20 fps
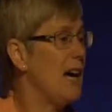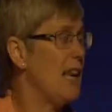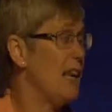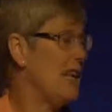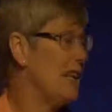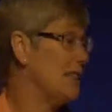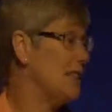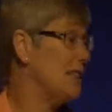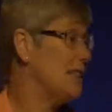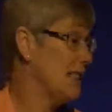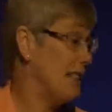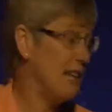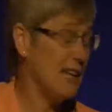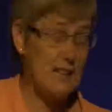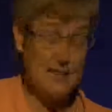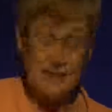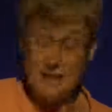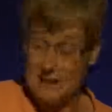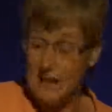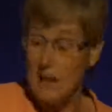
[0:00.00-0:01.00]

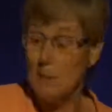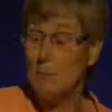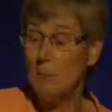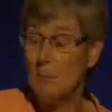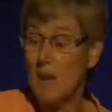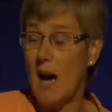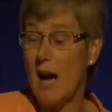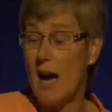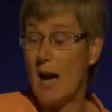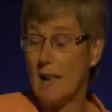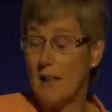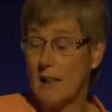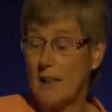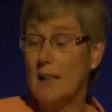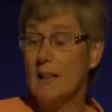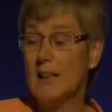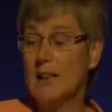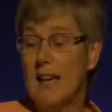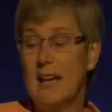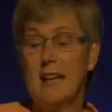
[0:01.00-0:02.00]
in some
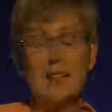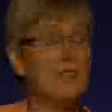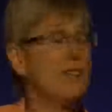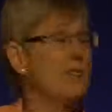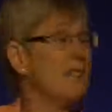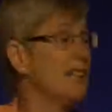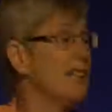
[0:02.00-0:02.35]
lung cancer